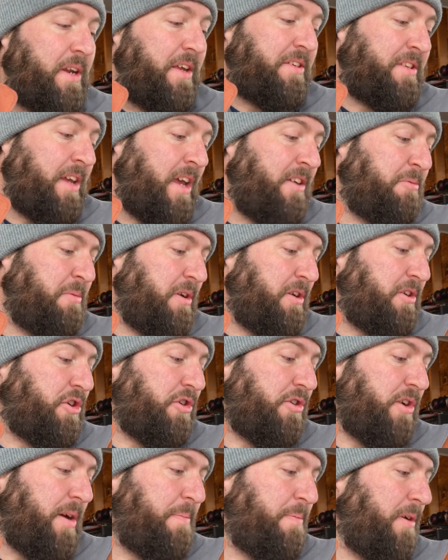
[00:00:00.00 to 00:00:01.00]
it saves me a
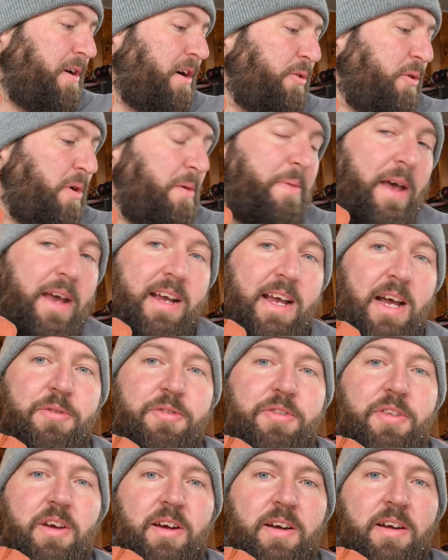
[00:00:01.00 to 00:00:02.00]
trip all the way back
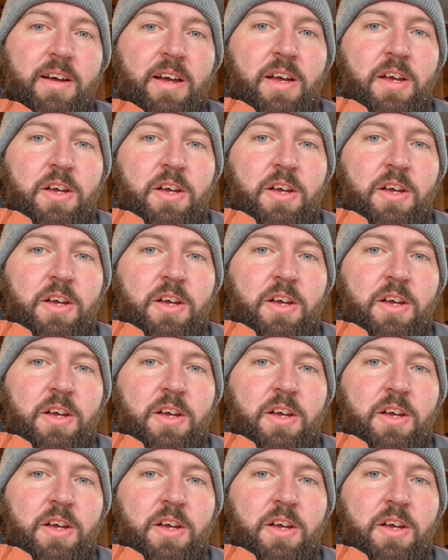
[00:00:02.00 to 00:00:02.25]
out there.